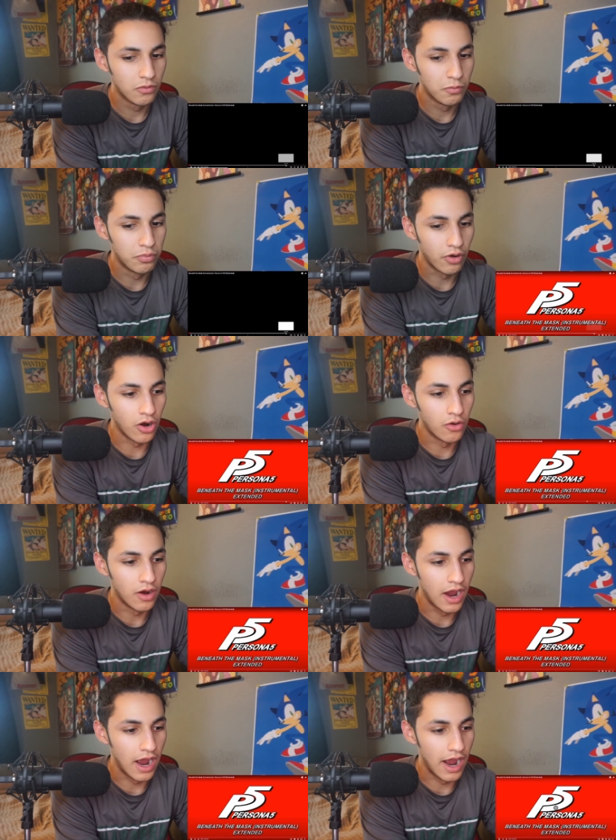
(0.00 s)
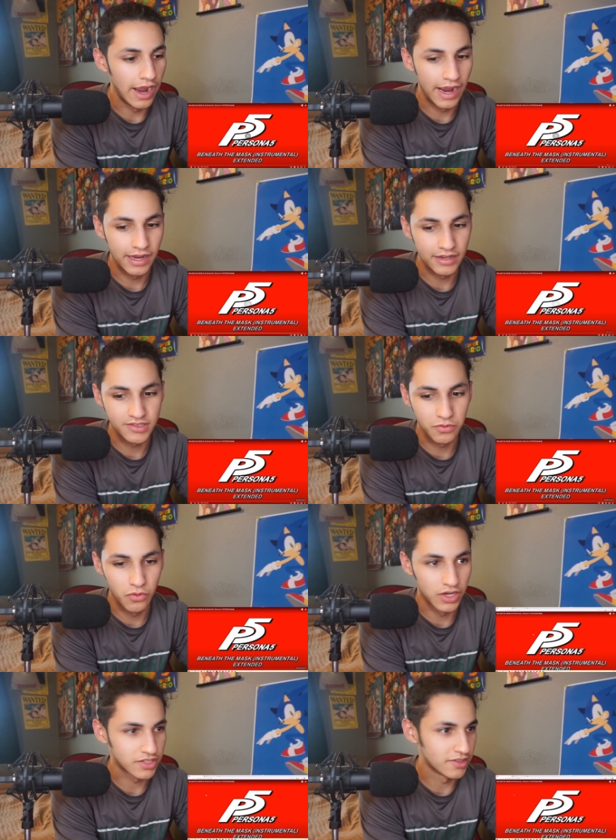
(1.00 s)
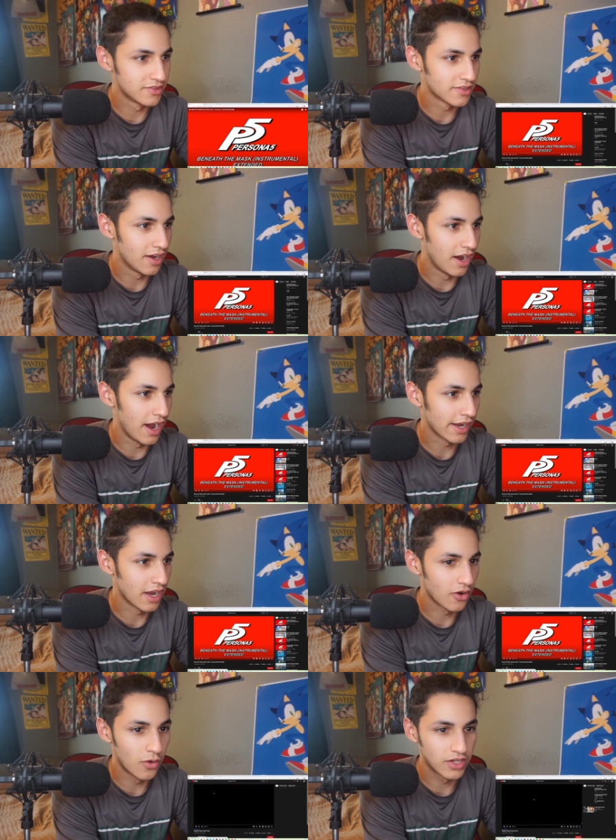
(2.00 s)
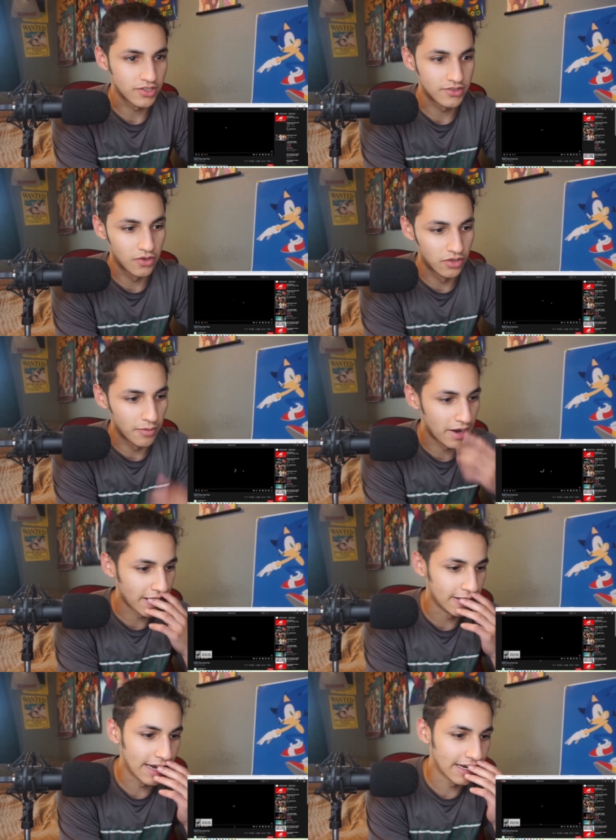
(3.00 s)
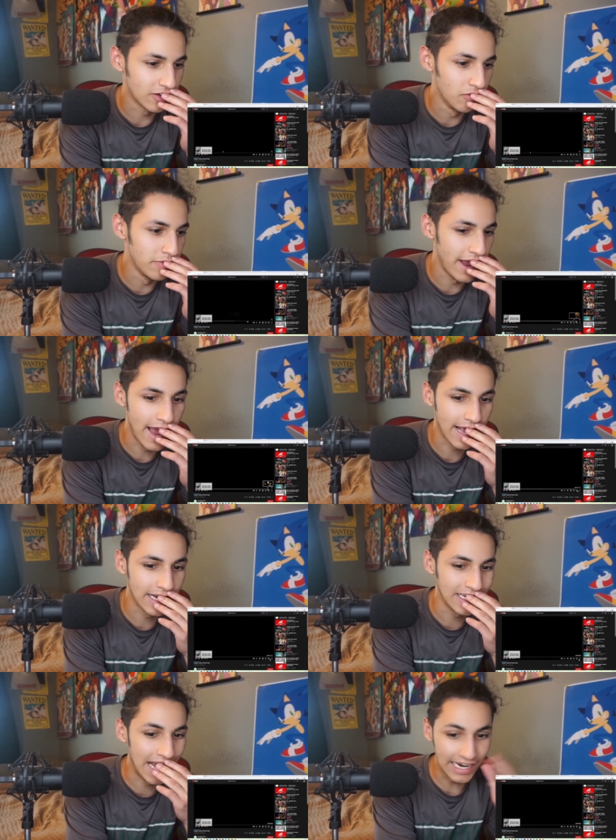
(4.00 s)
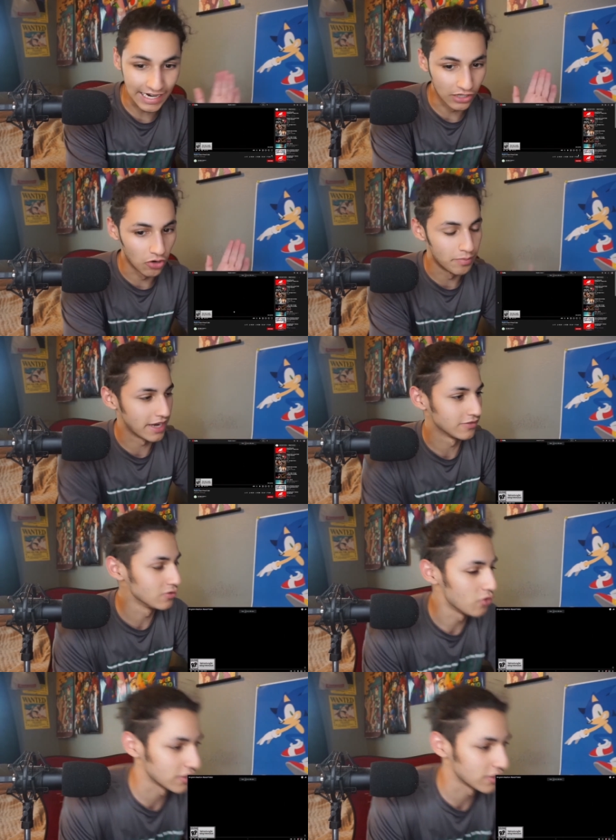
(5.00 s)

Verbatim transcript: Bro, I, I got some questions. I got questions. Hold up. I got I gotta go back. I gotta I gotta go back and rewatch